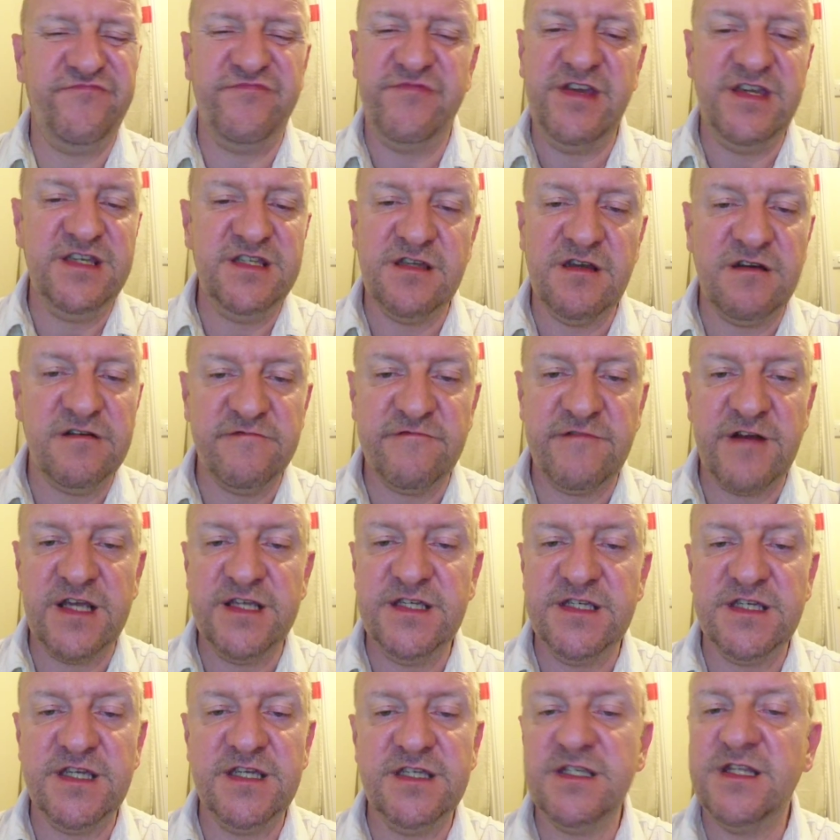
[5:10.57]
These aren't
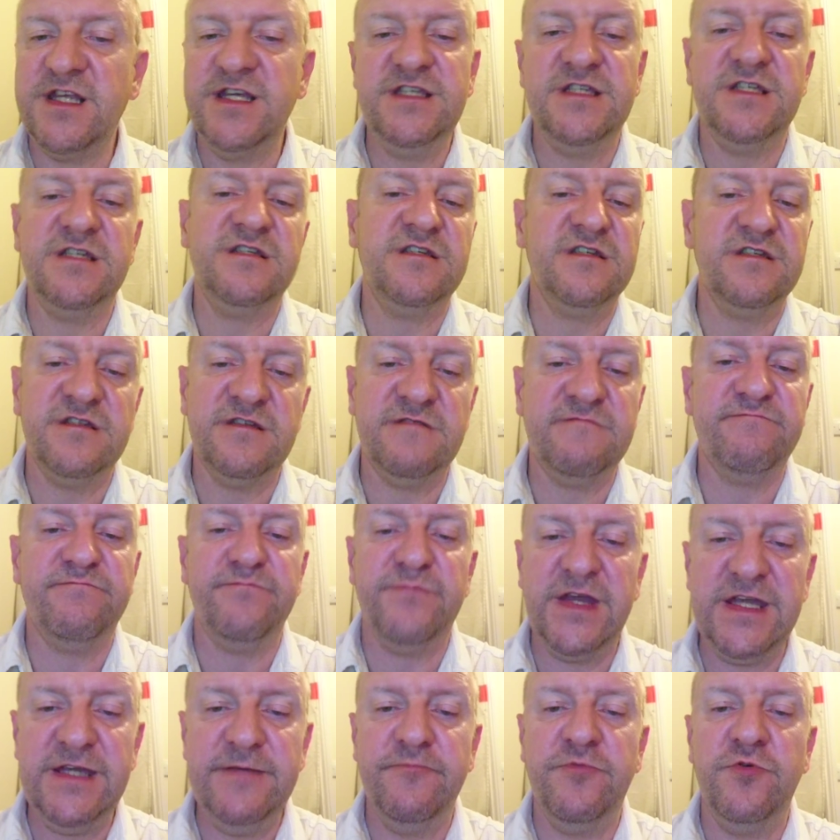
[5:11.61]
racist. These are just
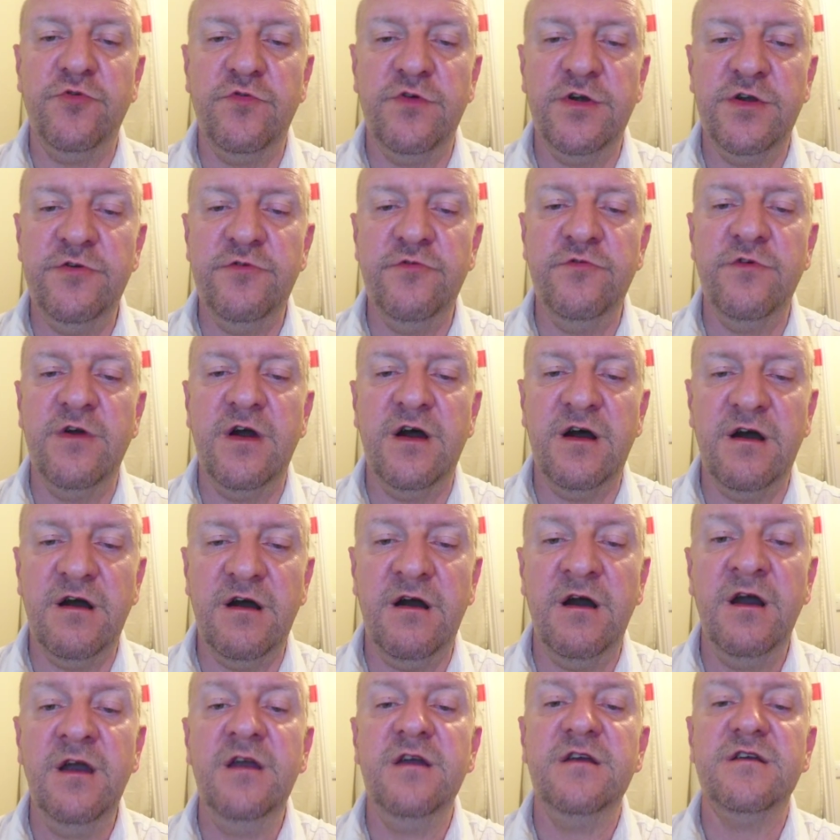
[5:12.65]
people who
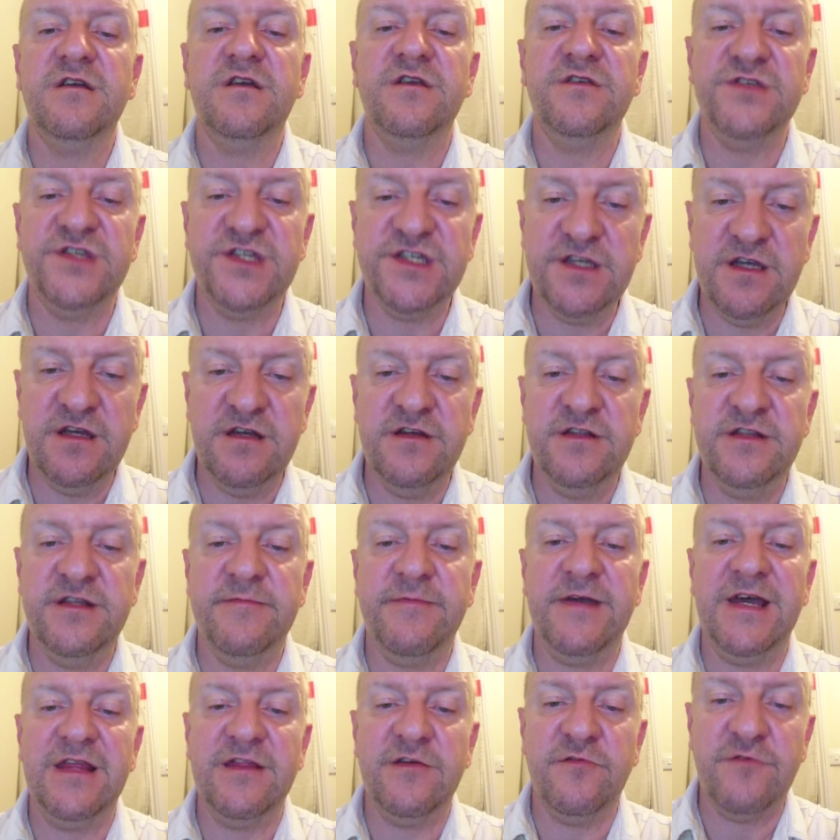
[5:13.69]
are concerned
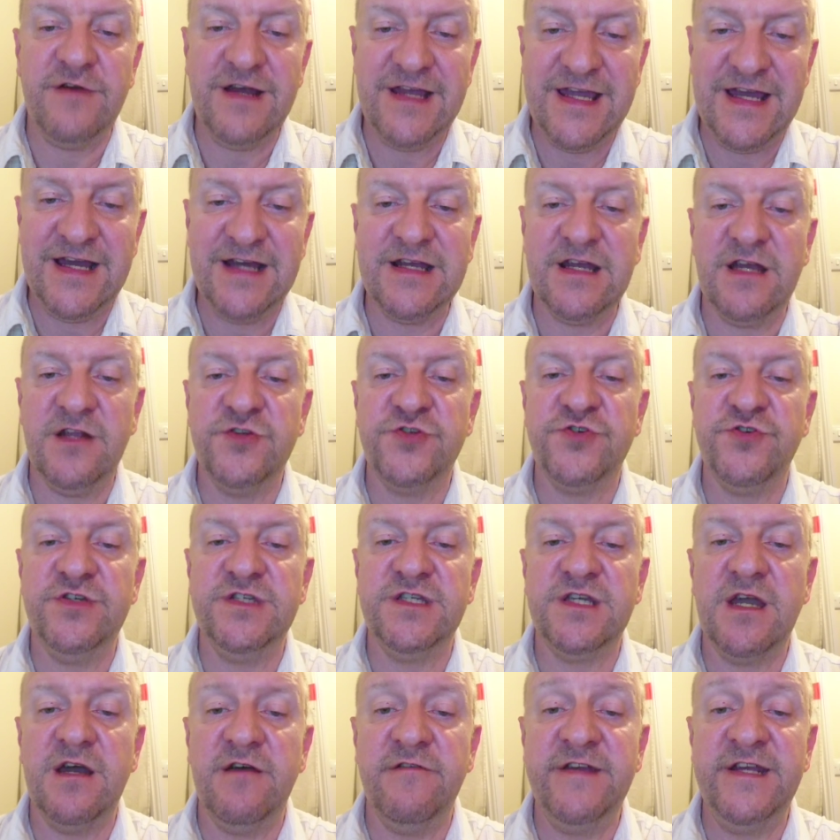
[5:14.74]
about the way our country's
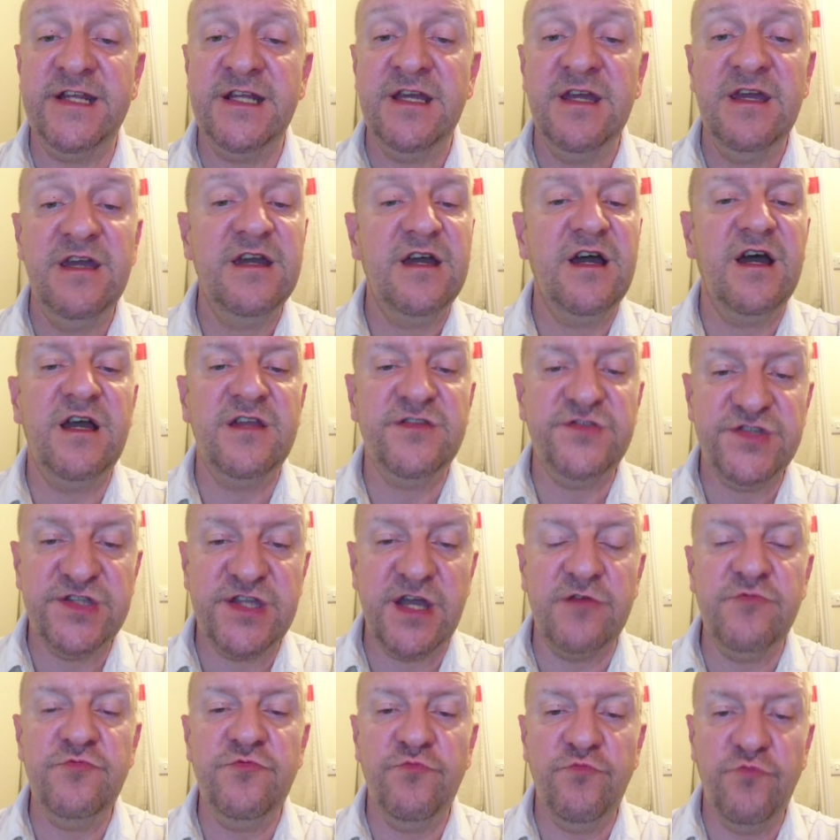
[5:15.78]
going and
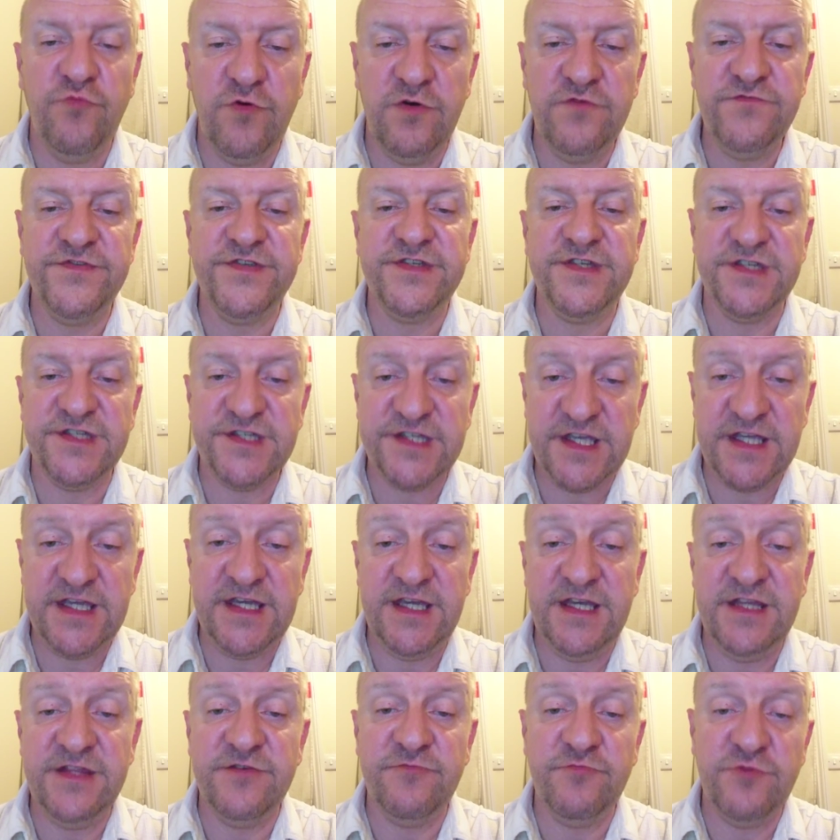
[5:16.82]
don't want to
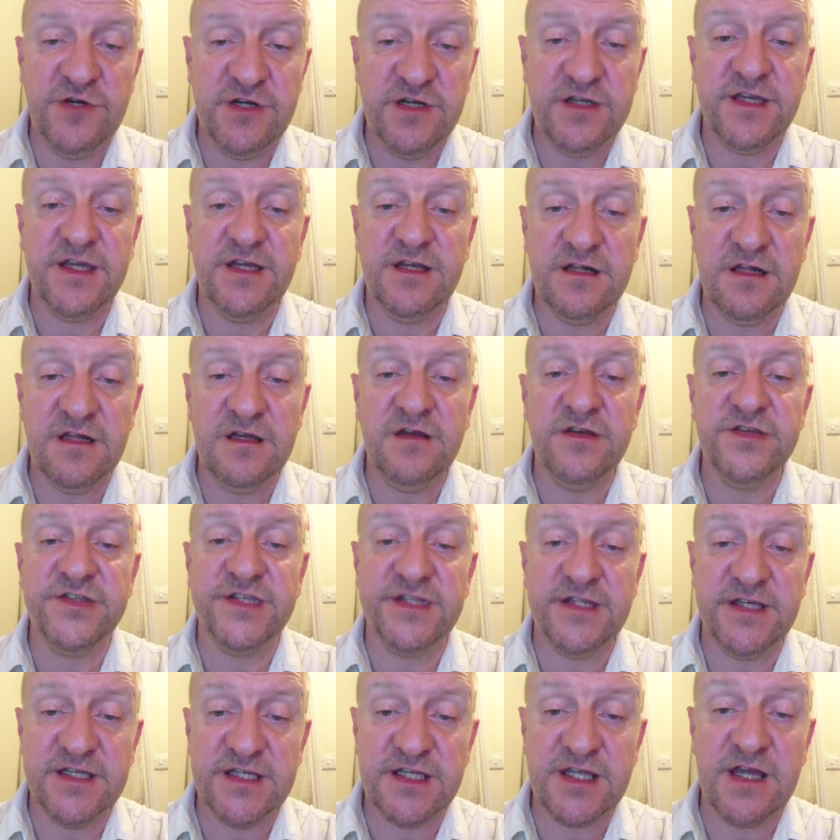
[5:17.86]
see the working class
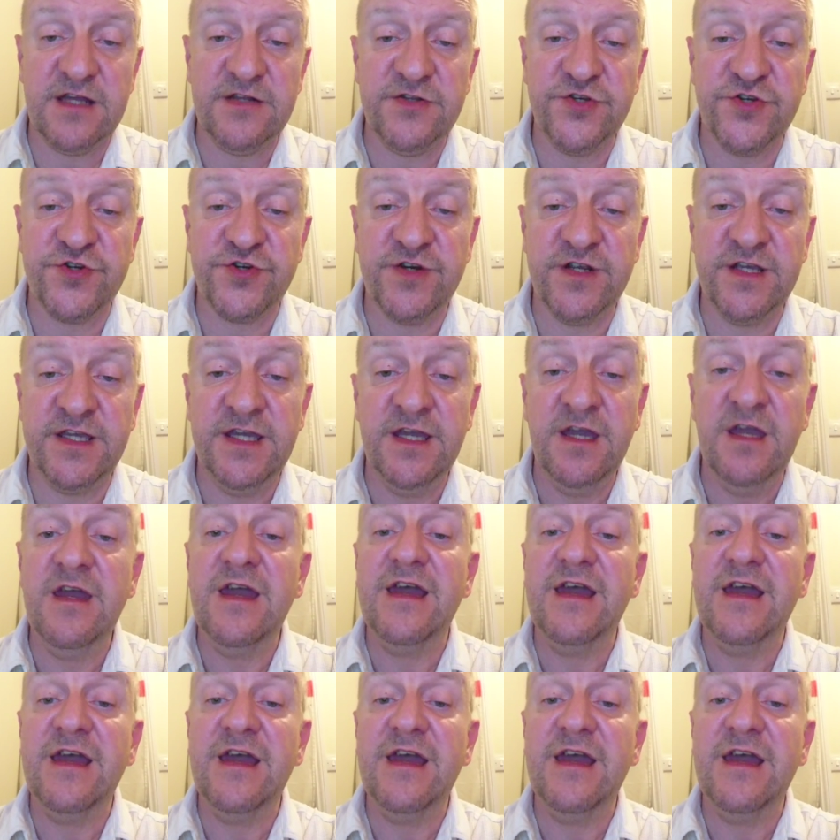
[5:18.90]
of this country